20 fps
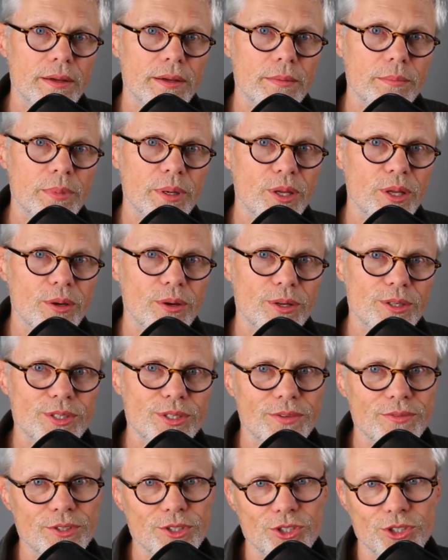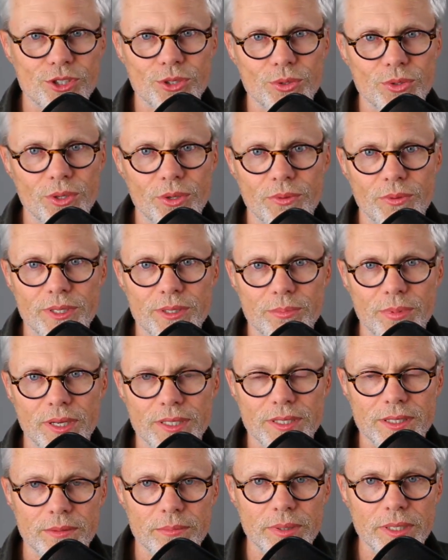but you also have to show the
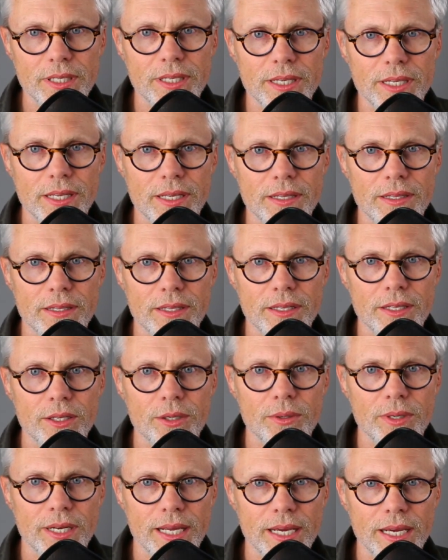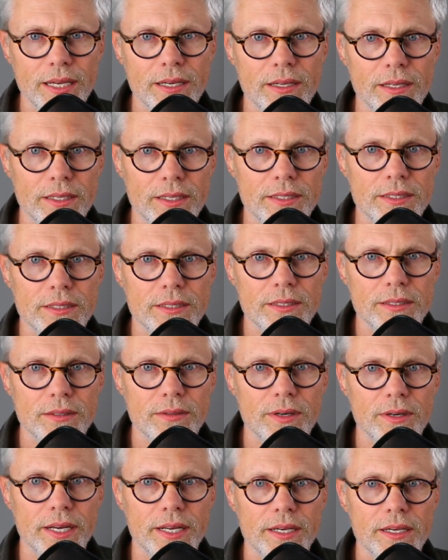responsibility that you can handle it,
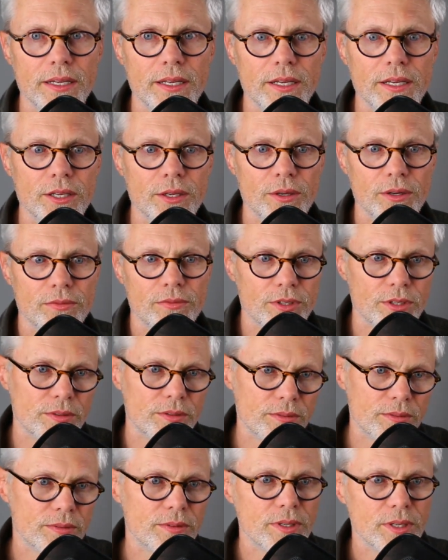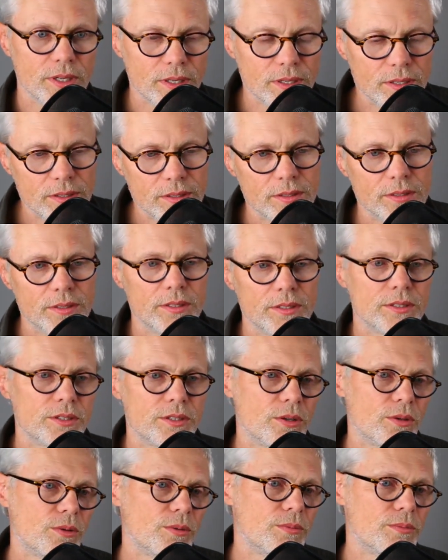right? You have to,
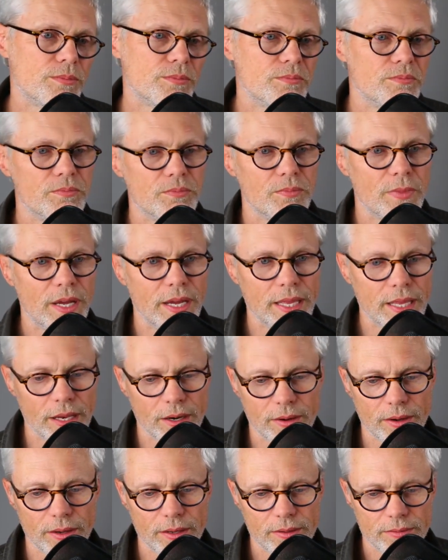so I, you know,